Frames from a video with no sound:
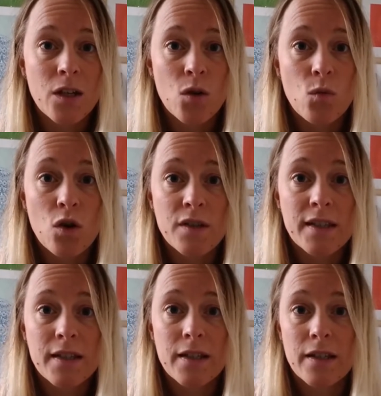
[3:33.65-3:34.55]

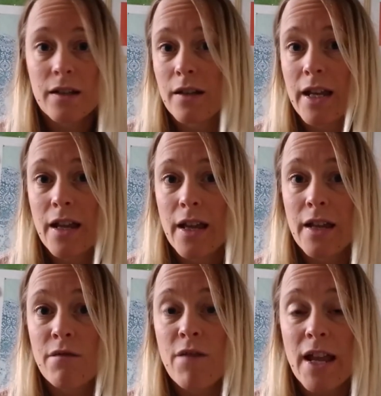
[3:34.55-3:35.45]
was
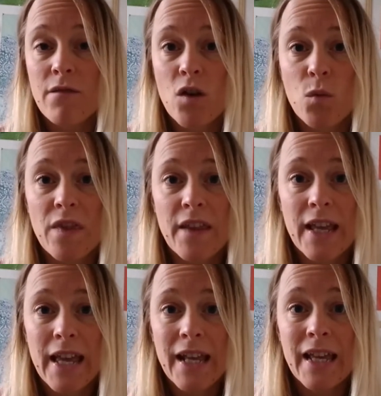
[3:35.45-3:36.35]
in favour with the
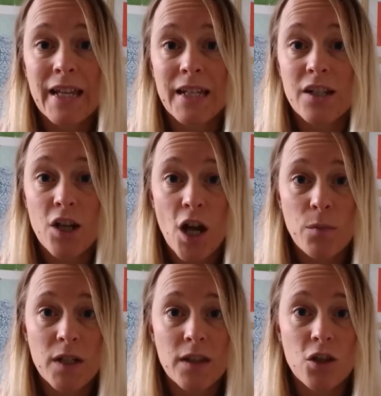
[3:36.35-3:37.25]
king, he'd
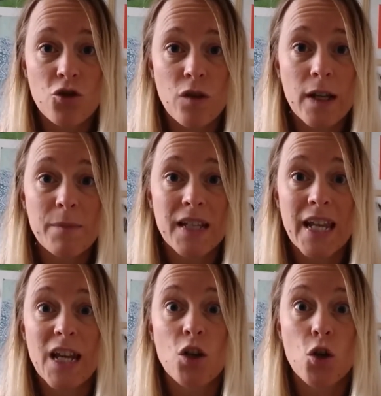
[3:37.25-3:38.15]
interpreted the dreams and
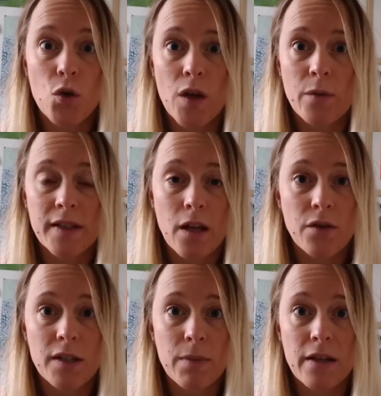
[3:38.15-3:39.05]
he knew there was going
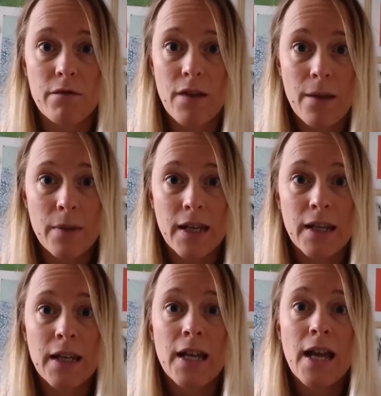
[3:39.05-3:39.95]
to be a
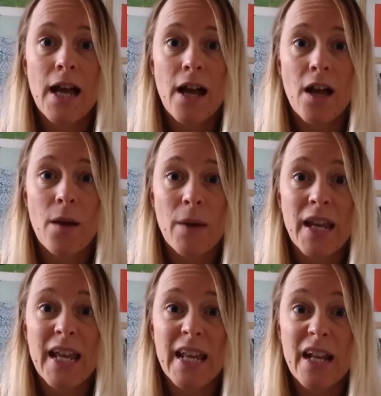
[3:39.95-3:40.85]
famine, and
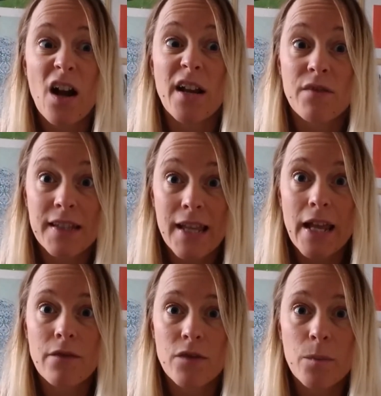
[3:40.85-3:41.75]
he kind of
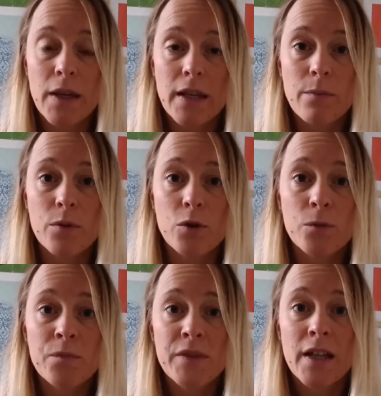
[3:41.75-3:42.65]
saved the
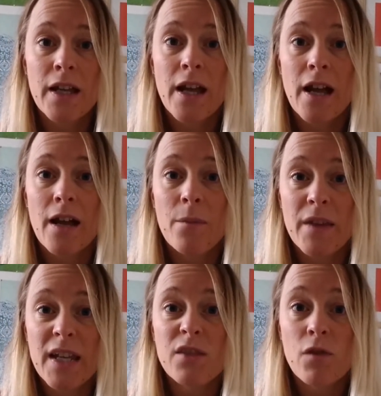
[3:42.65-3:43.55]
people.
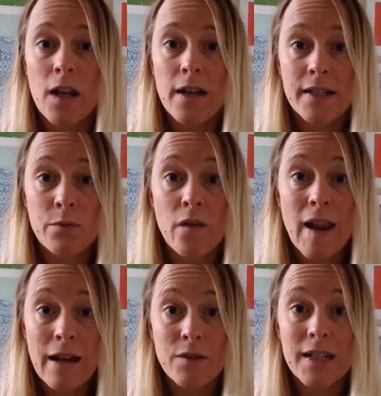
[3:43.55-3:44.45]
The Israelites were
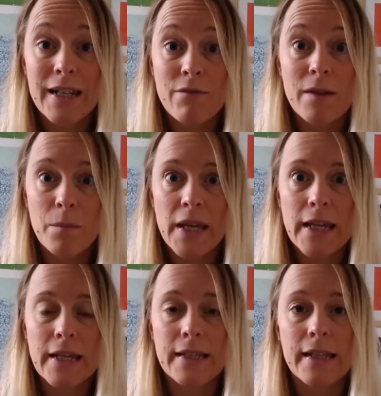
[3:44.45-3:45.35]
allowed to live in
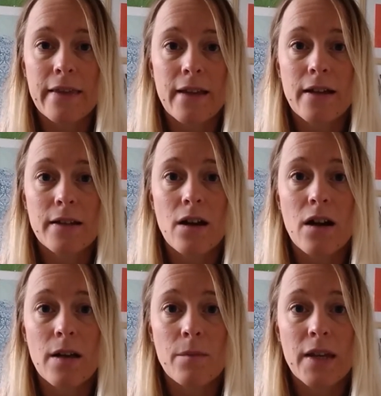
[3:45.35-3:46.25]
peace at that
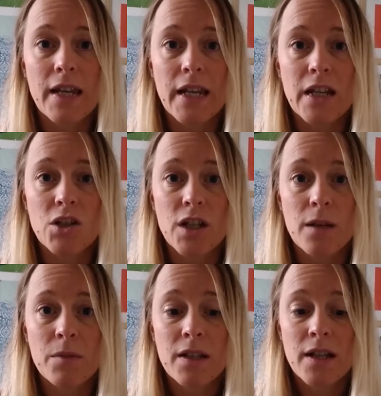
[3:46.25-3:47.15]
time in
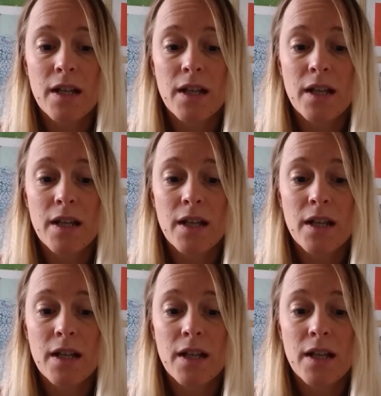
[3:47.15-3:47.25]
Egypt.